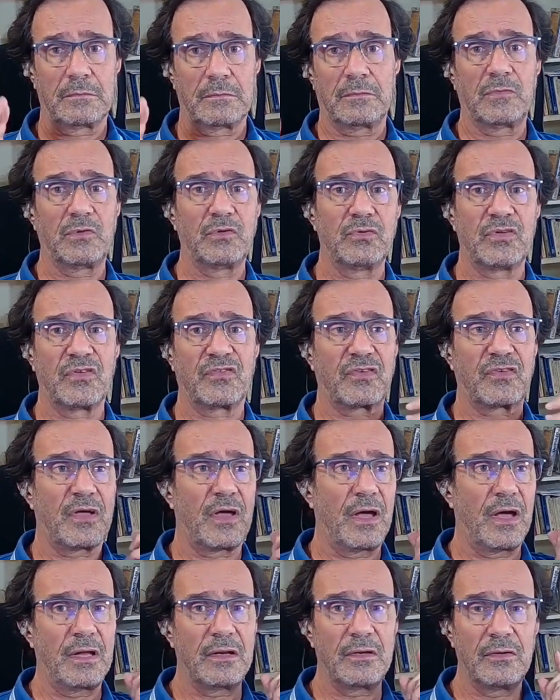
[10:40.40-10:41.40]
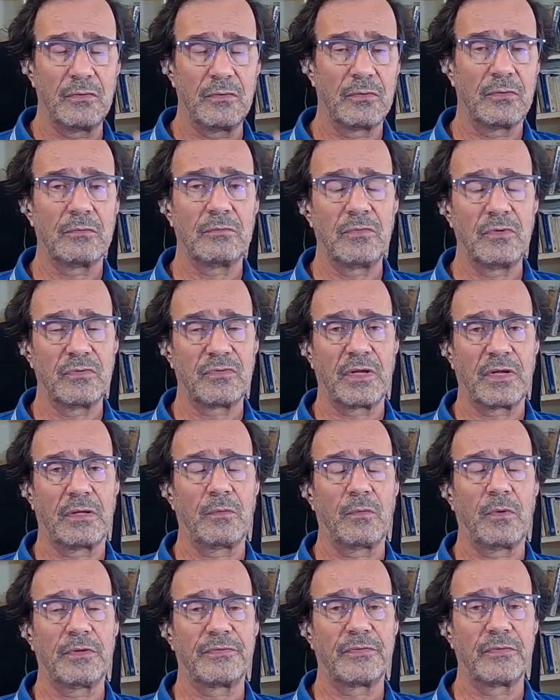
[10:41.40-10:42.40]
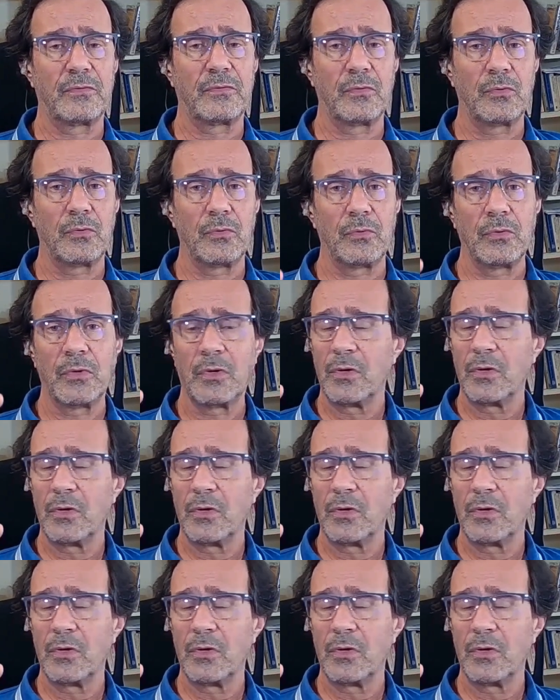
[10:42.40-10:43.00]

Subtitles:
You decide, you tell them what to do,